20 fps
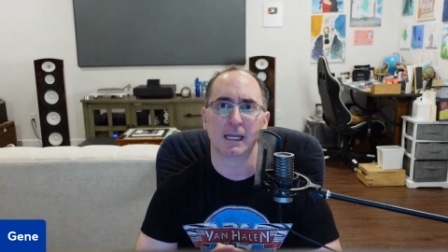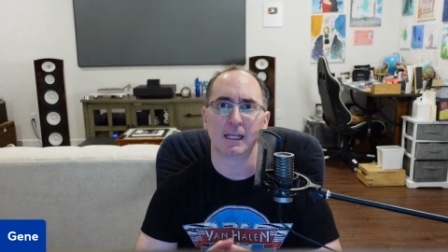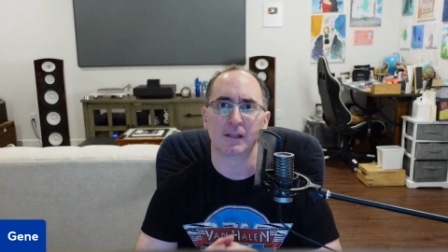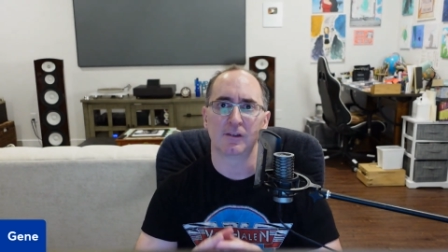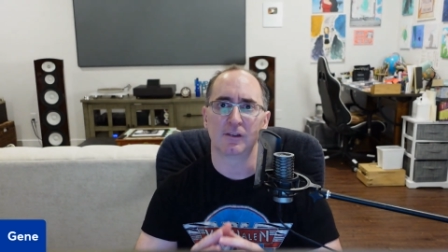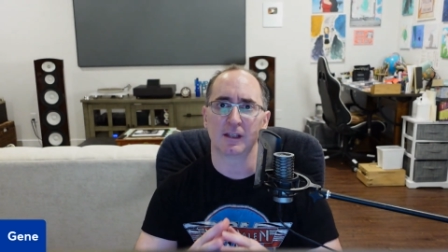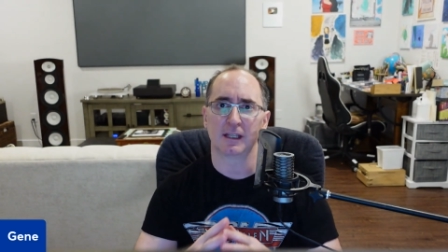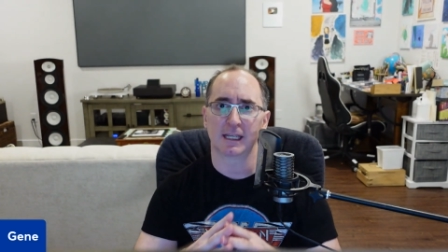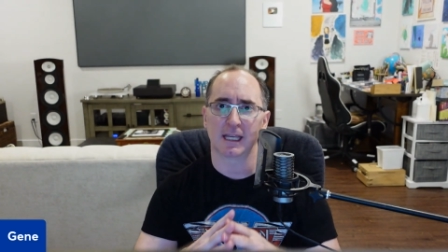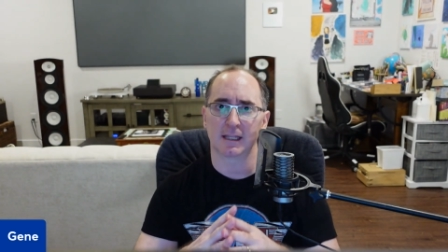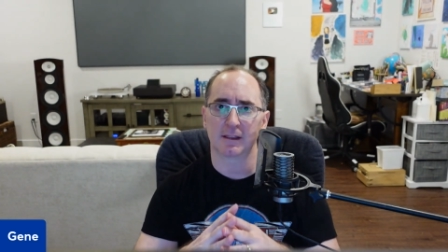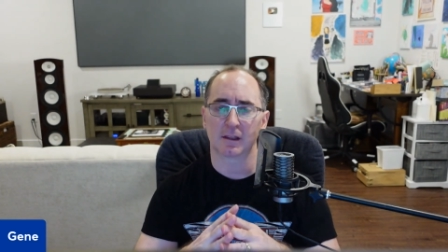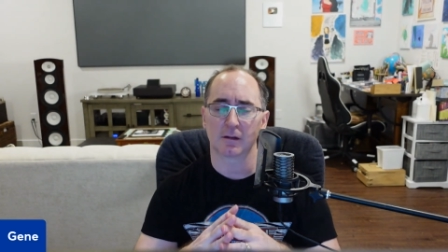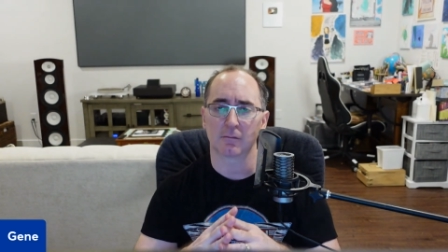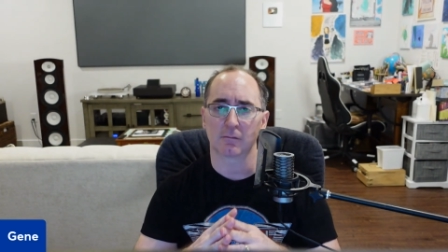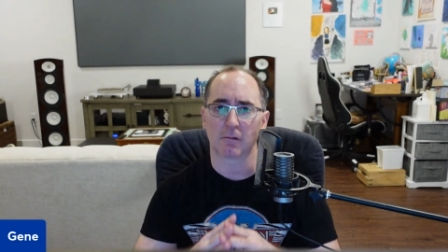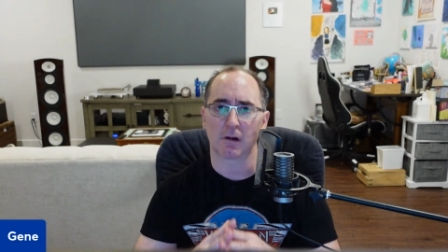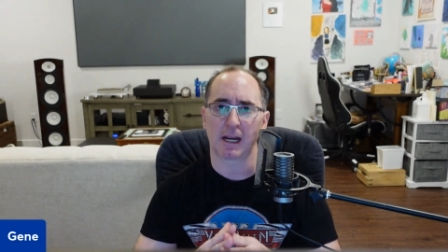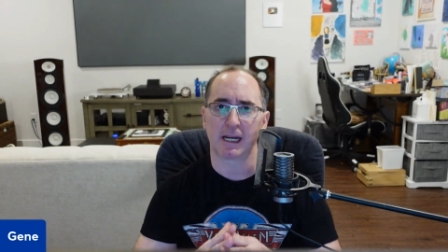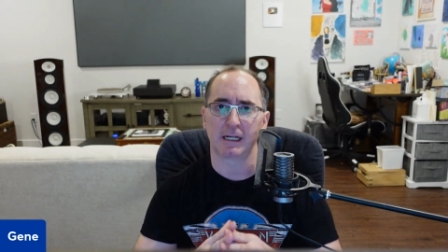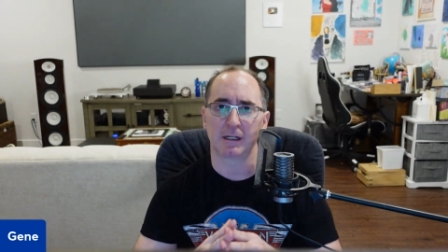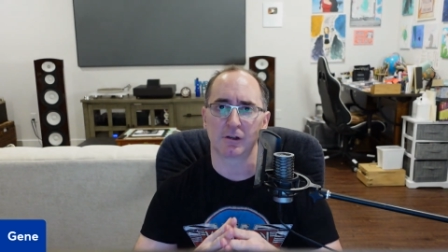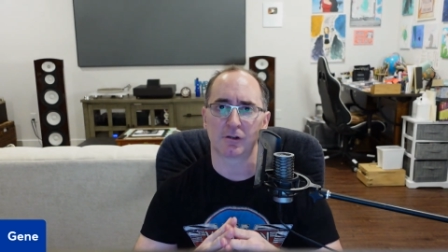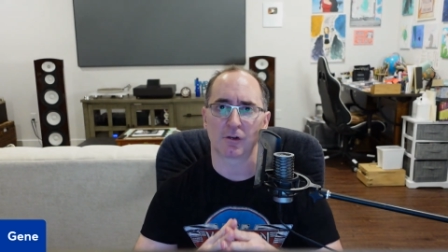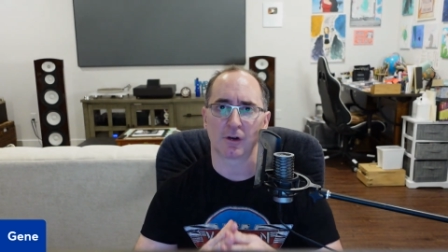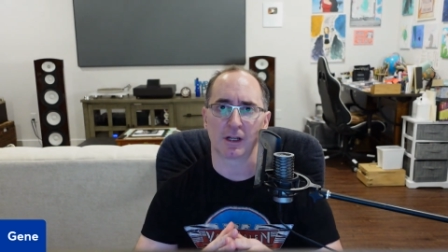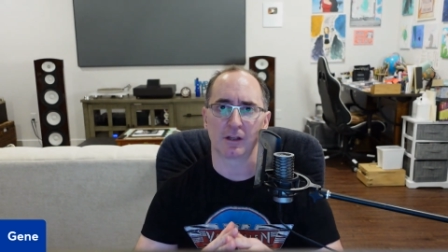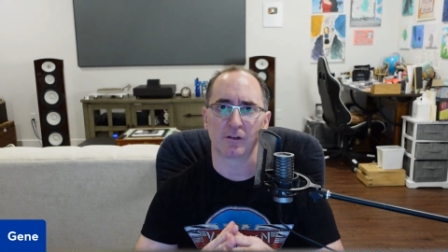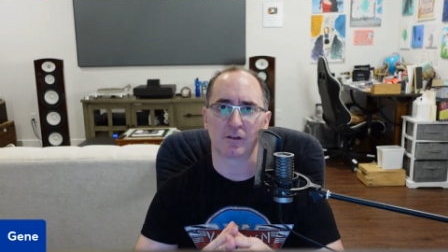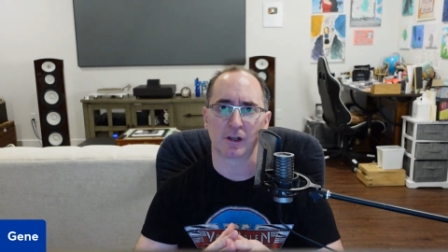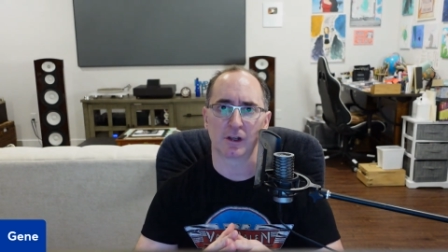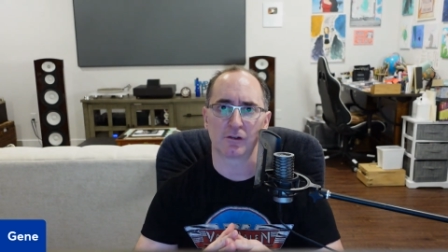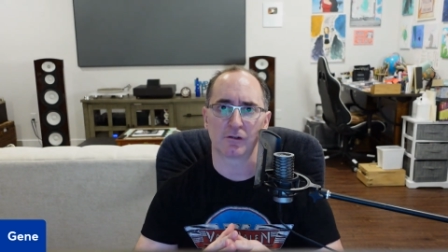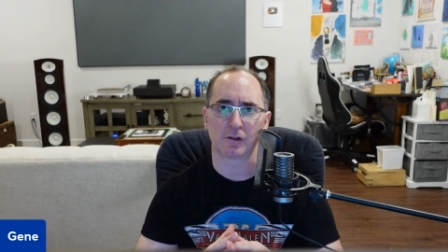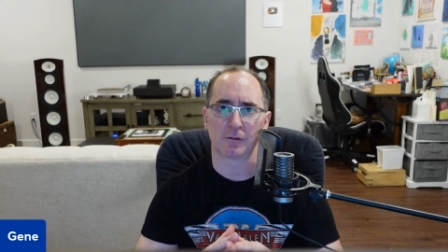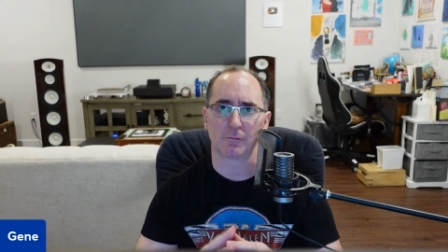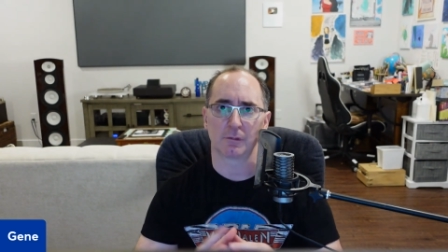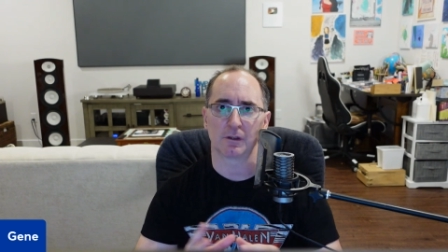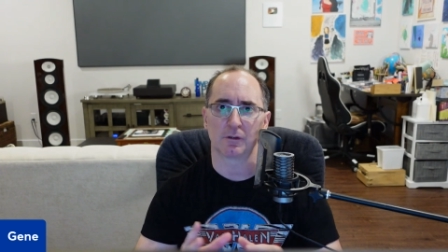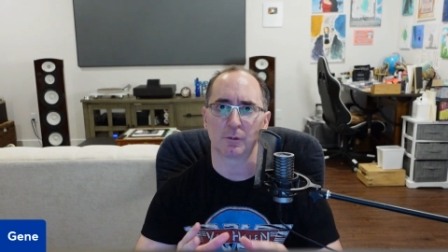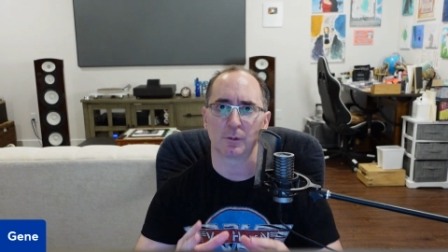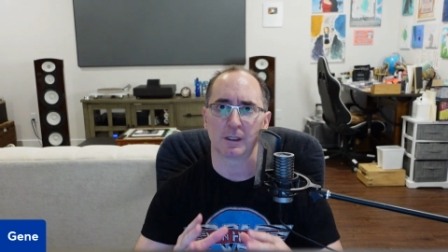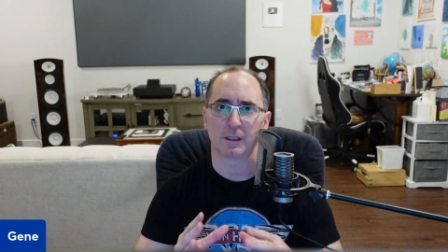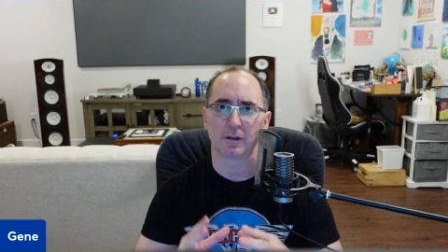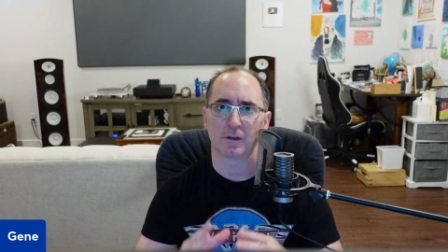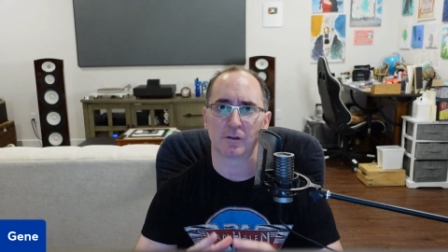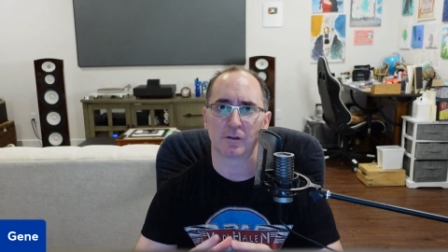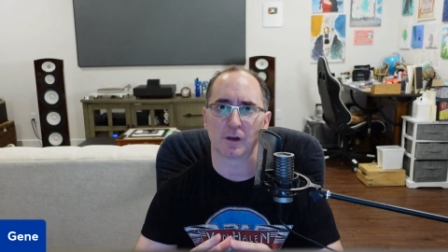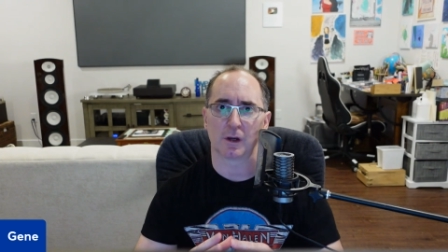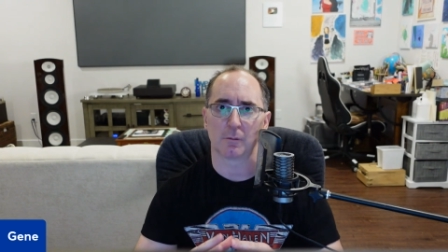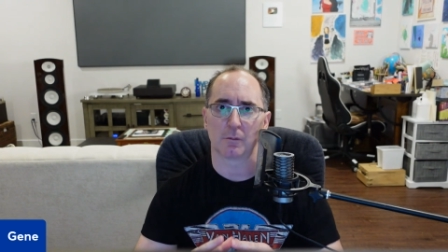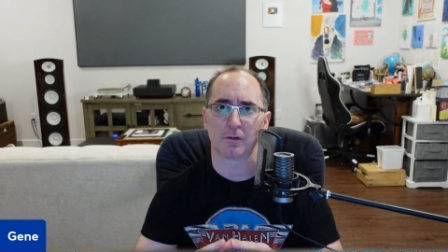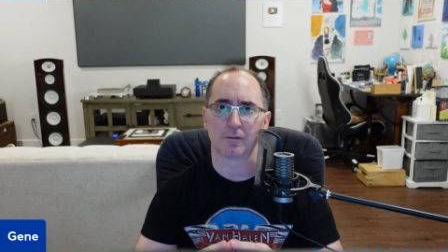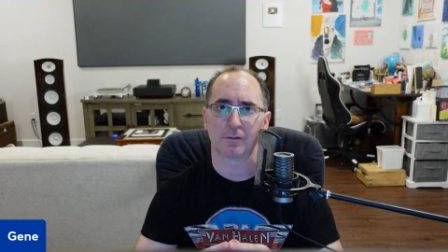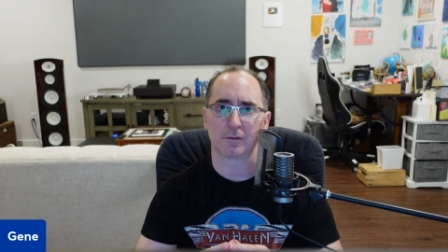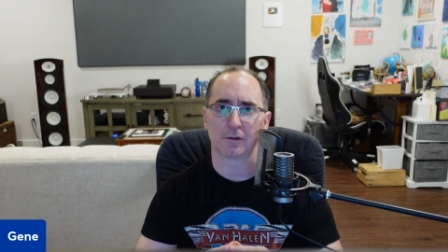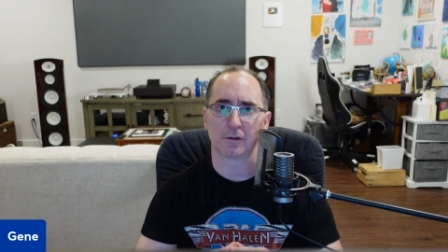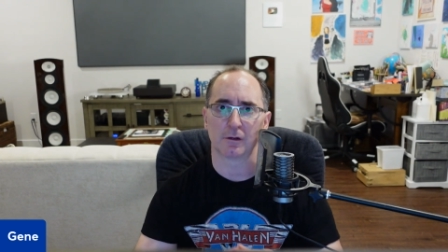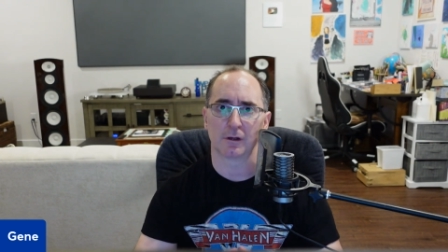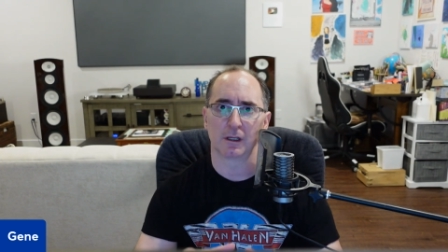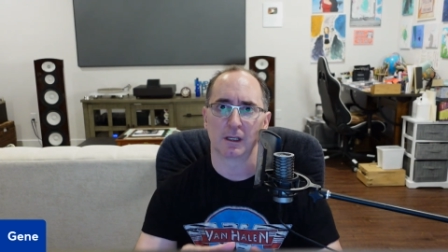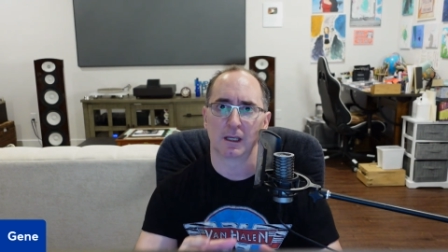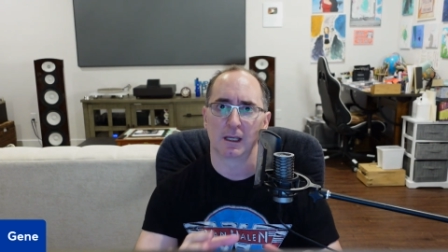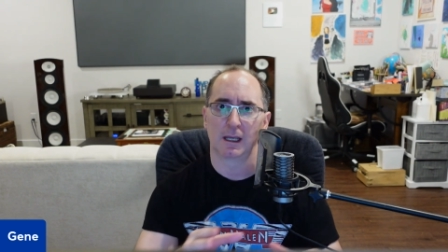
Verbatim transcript: is to get the right transition between the subwoofer